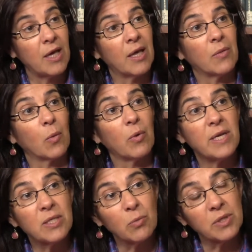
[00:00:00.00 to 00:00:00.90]
And the
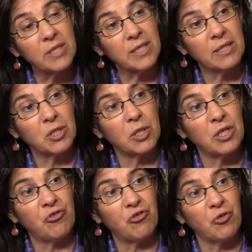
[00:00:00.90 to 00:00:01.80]
reason we're seeing such an
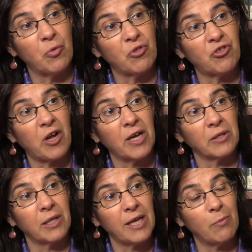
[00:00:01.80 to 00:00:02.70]
issue with
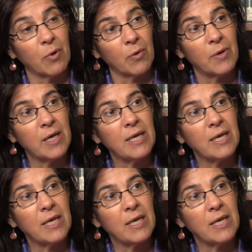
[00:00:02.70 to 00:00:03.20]
child labor